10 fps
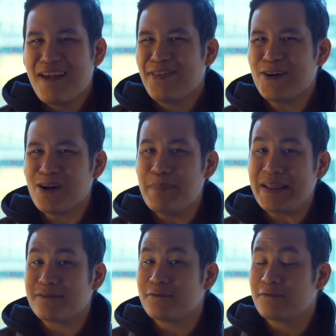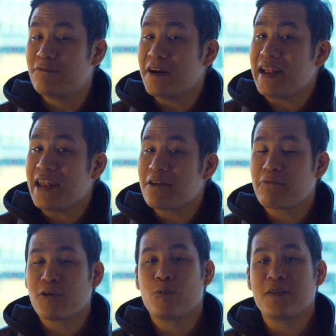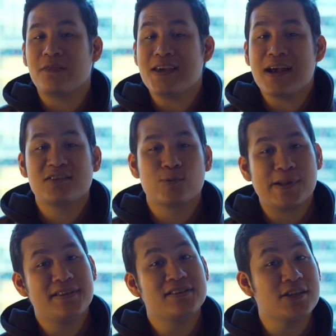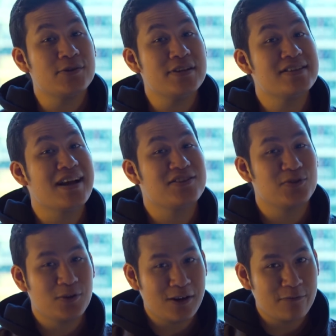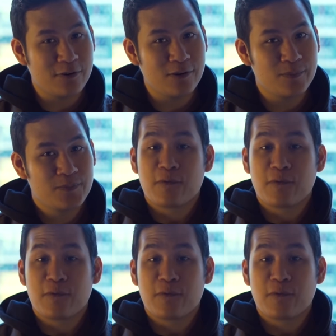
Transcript: they're a bit vanilla for what the S20 series has to offer.